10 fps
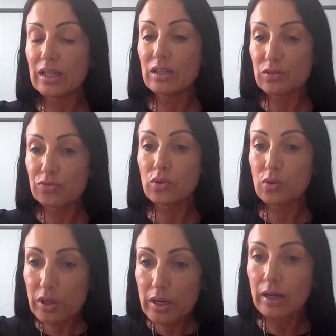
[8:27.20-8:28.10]
in
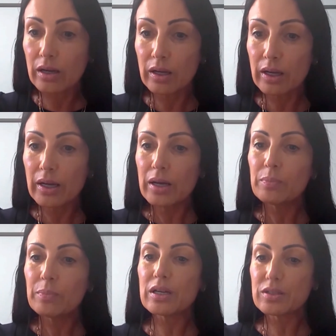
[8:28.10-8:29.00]
Florida,
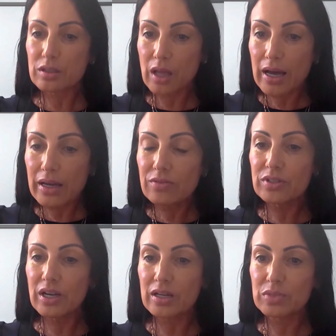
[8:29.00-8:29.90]
because a lot of
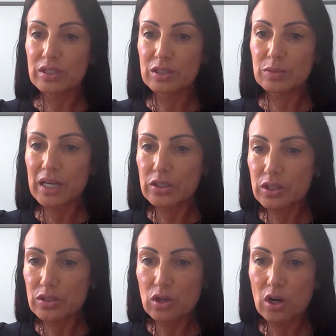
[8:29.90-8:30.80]
times these
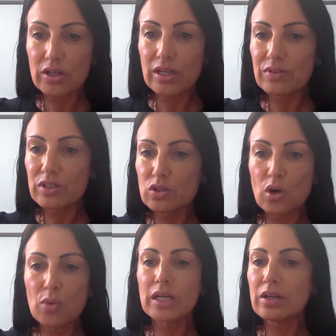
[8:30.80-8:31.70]
patients are given
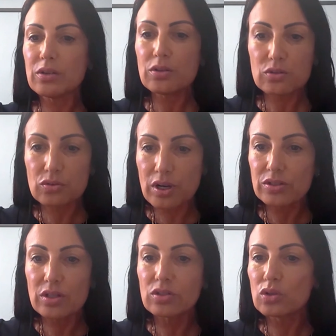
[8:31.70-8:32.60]
so many other drugs
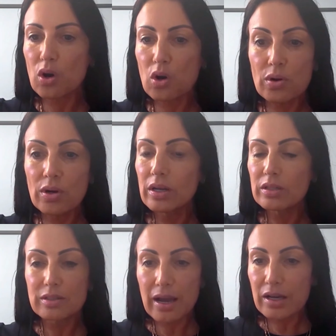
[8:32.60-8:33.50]
because no
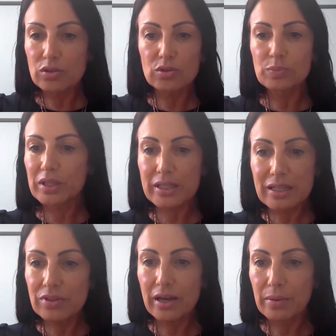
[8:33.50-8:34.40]
doctors
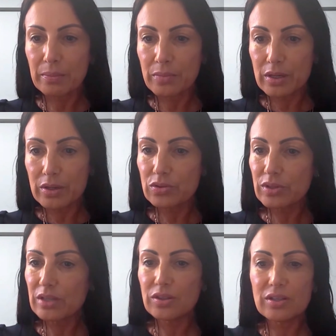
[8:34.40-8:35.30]
believe them. So
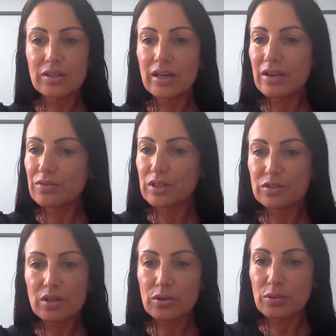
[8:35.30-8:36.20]
they think they have these
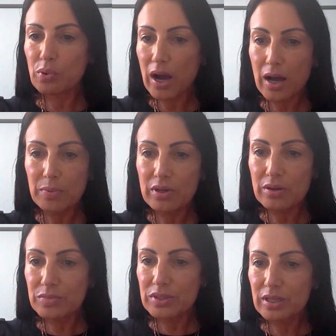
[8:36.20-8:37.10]
other
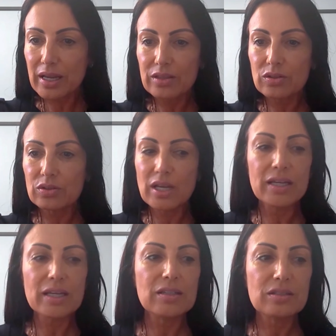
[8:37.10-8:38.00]
problems, and they're
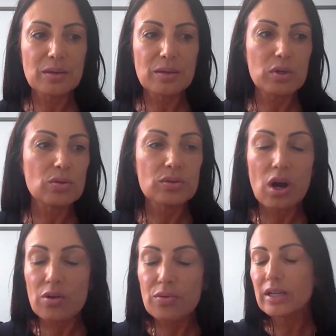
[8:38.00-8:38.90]
taking someone who's
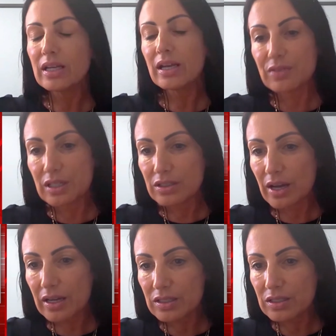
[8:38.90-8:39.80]
already having a
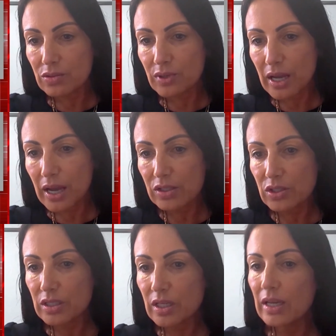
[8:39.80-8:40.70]
toxic reaction